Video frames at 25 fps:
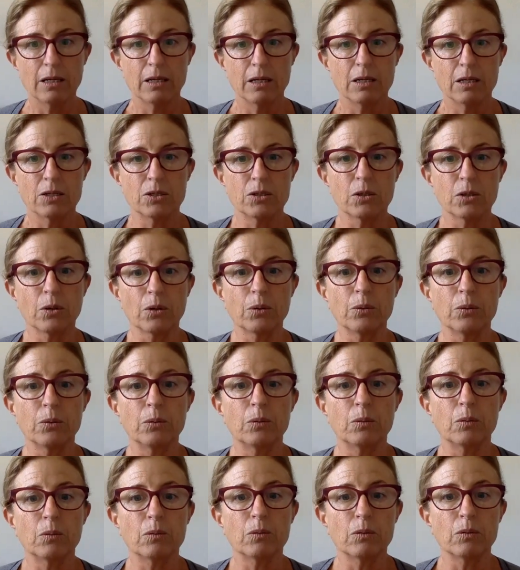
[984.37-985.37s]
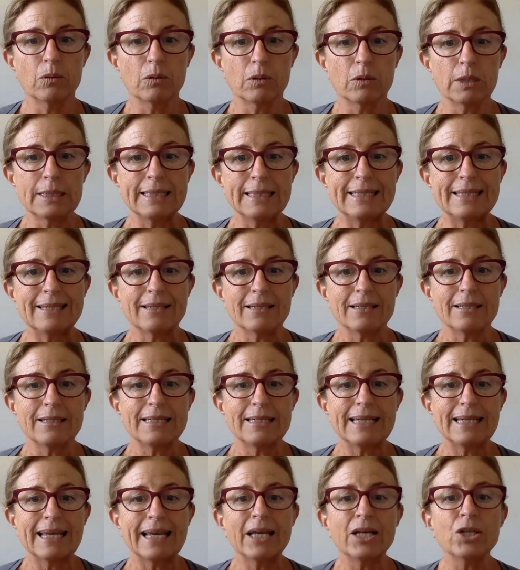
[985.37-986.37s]
So the
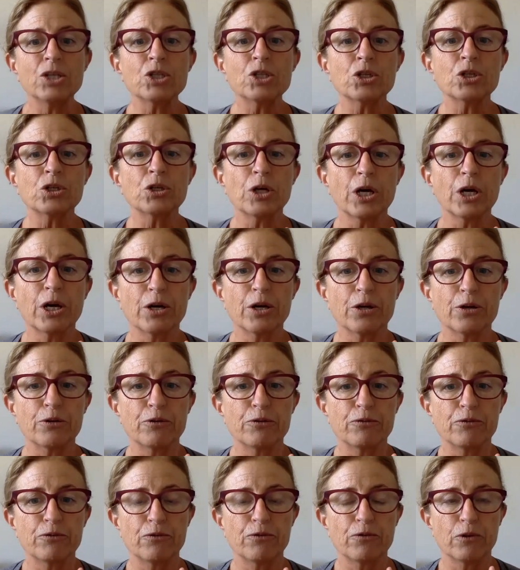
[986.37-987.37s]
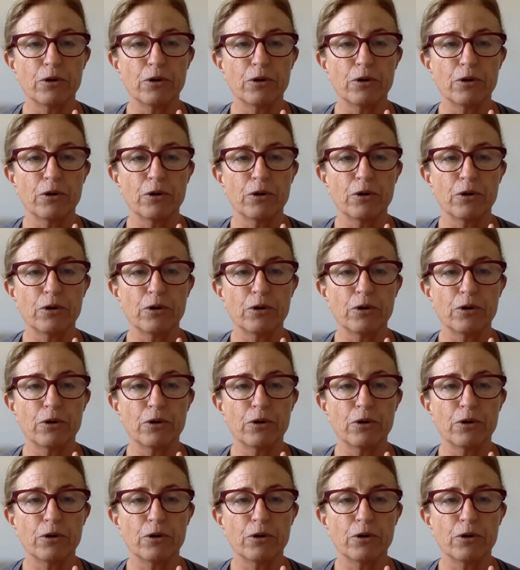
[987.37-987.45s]
danger of